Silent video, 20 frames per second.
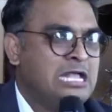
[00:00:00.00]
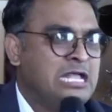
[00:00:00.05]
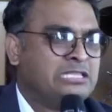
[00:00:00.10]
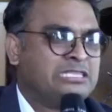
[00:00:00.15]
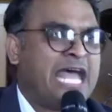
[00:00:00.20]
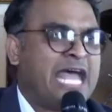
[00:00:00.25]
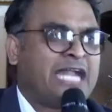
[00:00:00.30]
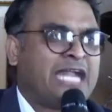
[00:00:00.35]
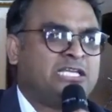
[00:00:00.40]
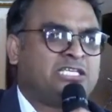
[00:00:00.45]

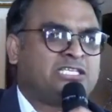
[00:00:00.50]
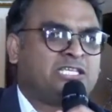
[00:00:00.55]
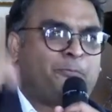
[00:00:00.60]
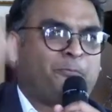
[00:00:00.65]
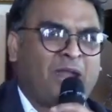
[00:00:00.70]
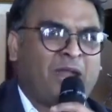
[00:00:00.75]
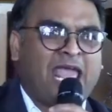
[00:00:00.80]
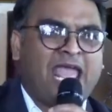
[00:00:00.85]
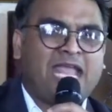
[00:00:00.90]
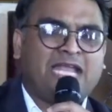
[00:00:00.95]
That is a
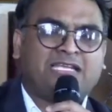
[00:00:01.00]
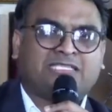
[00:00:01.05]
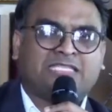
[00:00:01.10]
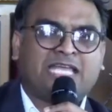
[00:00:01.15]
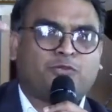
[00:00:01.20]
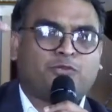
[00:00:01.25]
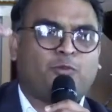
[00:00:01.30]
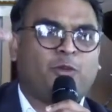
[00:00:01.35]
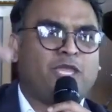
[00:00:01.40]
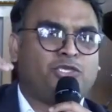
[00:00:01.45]
place
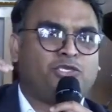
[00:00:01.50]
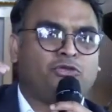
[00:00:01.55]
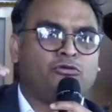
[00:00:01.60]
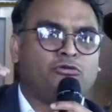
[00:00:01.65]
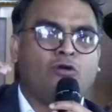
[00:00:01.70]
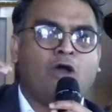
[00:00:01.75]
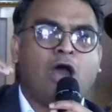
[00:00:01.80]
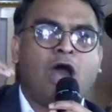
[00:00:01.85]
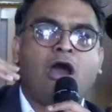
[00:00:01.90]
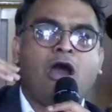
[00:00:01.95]
that where
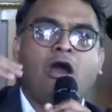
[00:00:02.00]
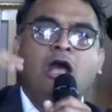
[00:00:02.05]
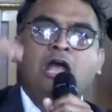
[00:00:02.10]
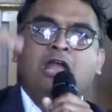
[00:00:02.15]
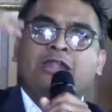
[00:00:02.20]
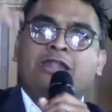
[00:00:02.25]
you are